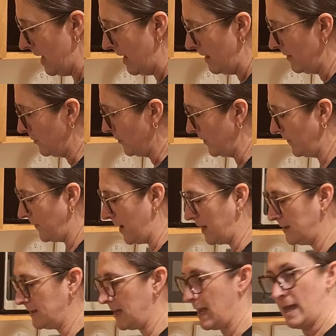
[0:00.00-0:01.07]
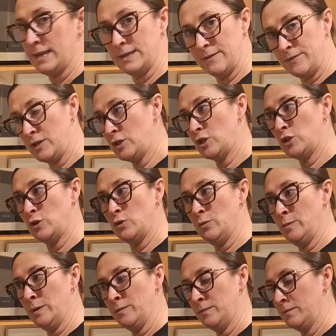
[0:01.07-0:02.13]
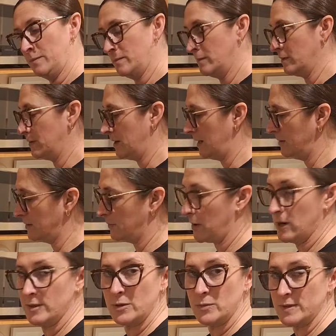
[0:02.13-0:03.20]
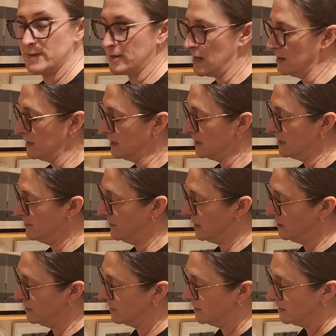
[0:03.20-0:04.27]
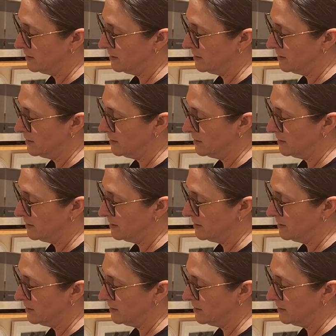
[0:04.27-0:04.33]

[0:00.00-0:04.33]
And then we find the end of the tube, right? The part that was sunk into the milk.